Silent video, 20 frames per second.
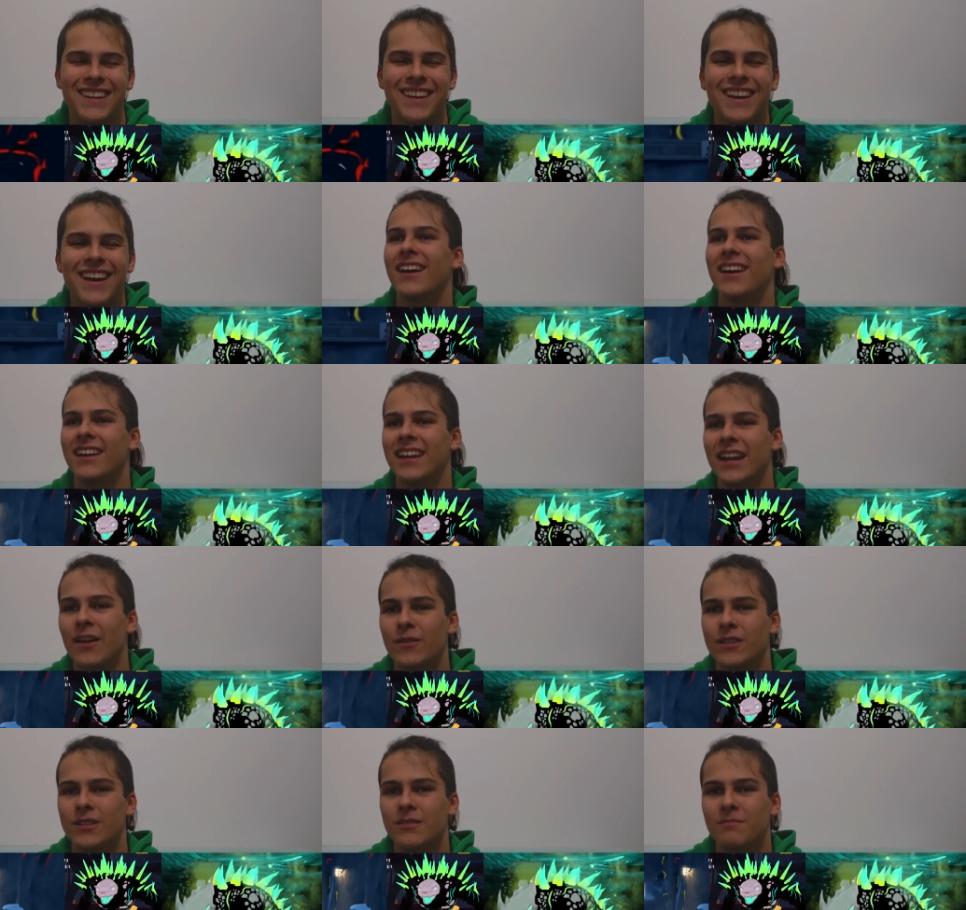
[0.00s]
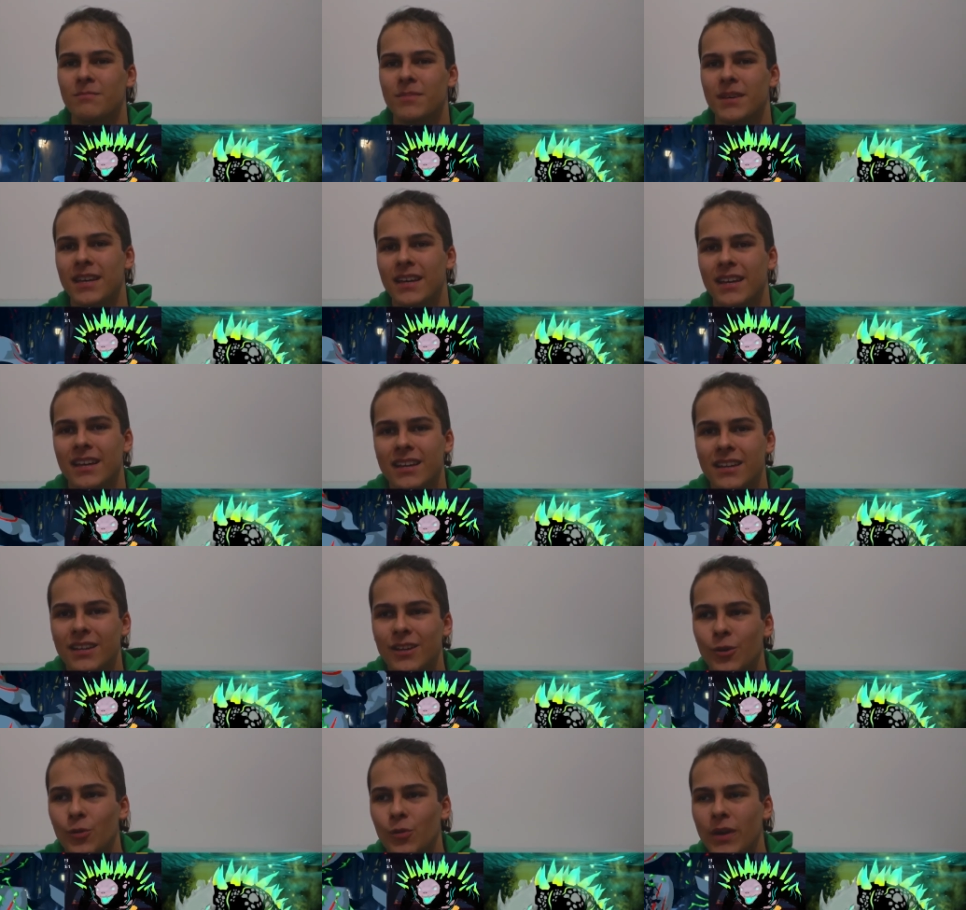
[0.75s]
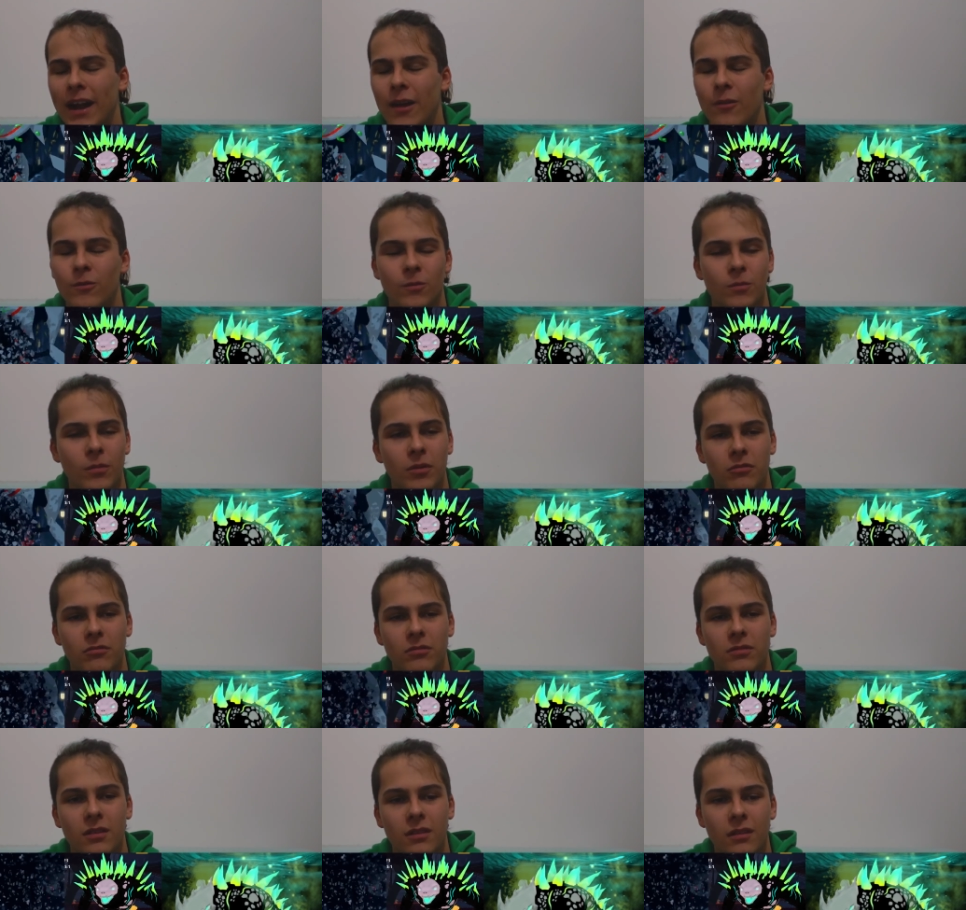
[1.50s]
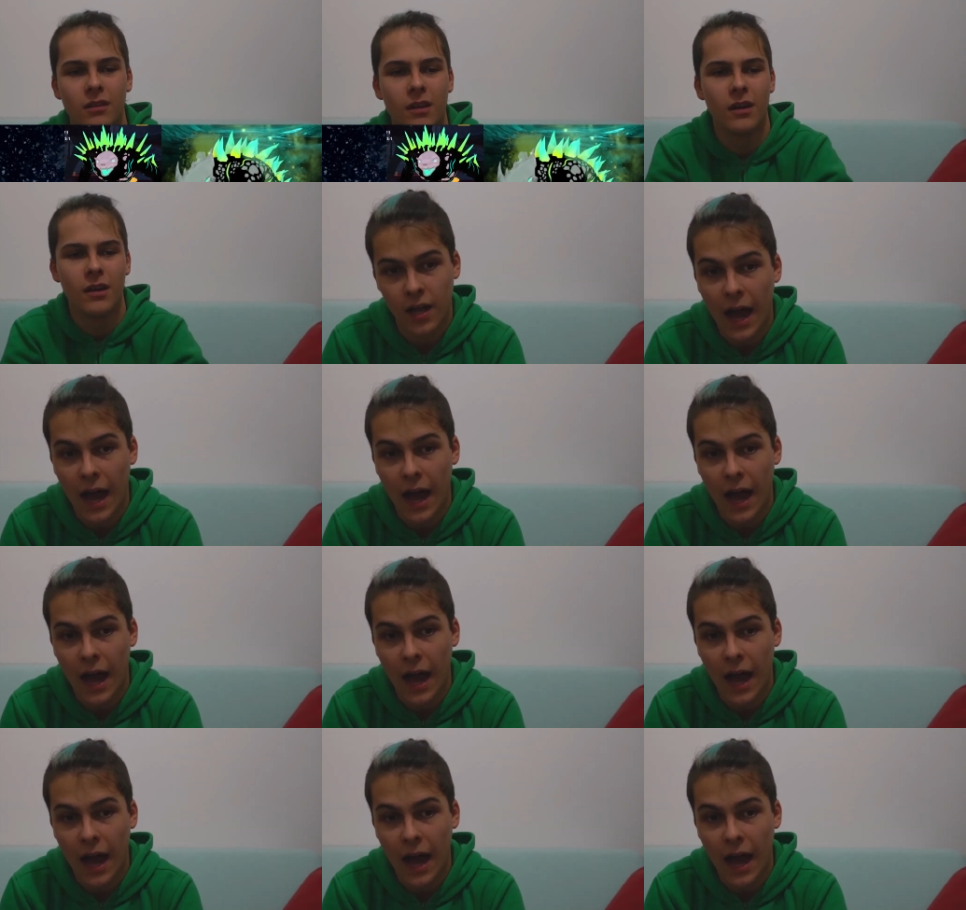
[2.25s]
and now it's a big ground monster.